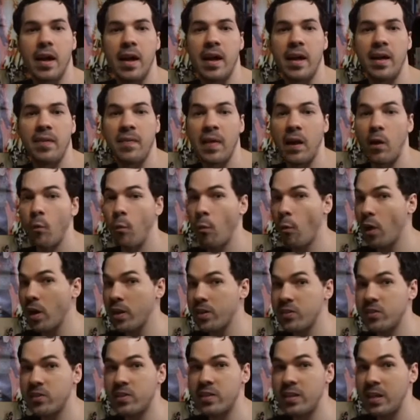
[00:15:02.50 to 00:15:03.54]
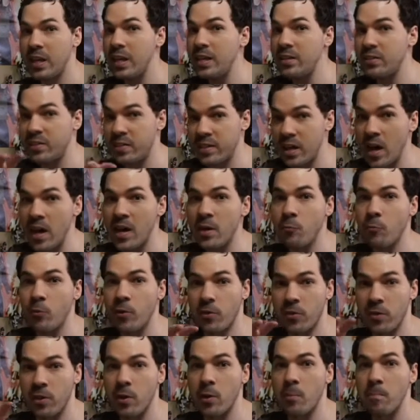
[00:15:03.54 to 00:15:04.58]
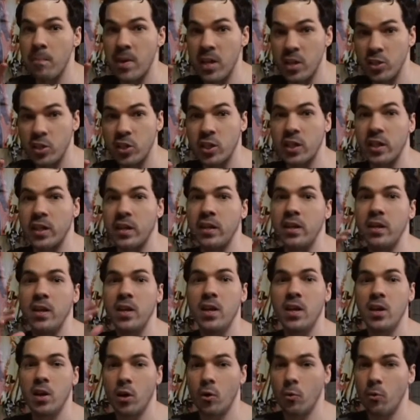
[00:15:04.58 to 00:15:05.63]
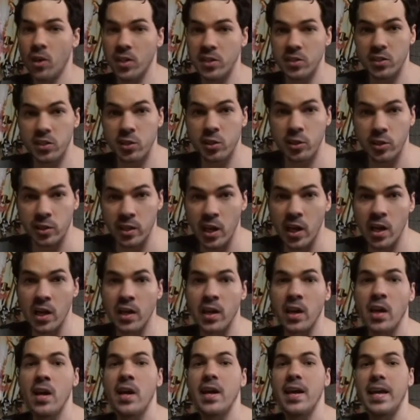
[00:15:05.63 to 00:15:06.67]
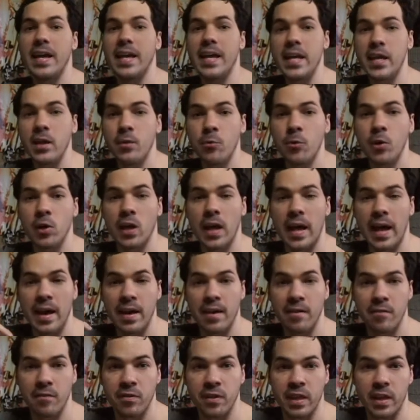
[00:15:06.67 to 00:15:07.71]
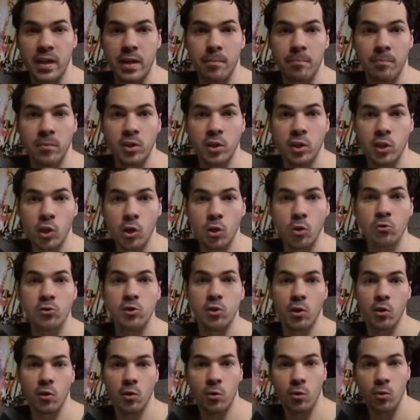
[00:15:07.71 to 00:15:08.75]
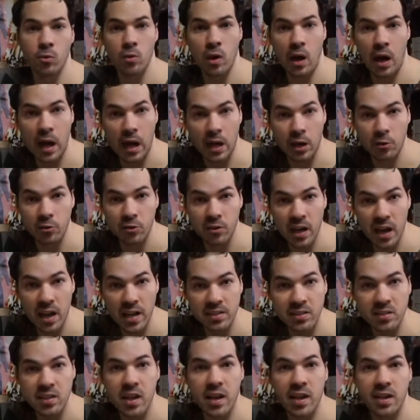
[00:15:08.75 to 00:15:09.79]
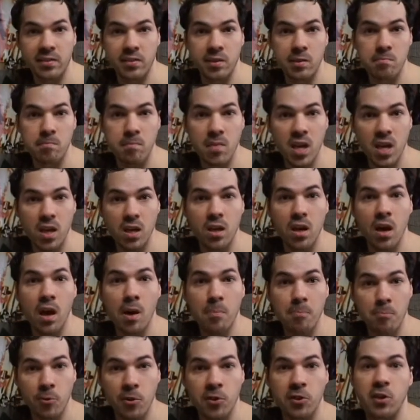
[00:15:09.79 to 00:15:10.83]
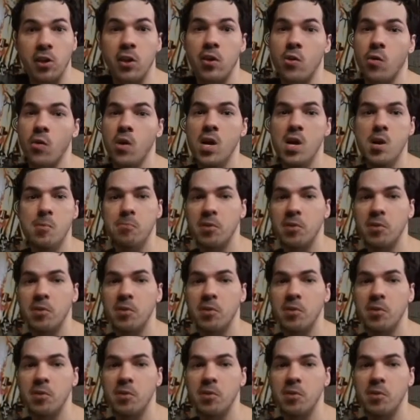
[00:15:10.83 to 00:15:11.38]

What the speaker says: and that once he's done with their mission, or once they're done, he will have them go to Hakodate to meet up with you.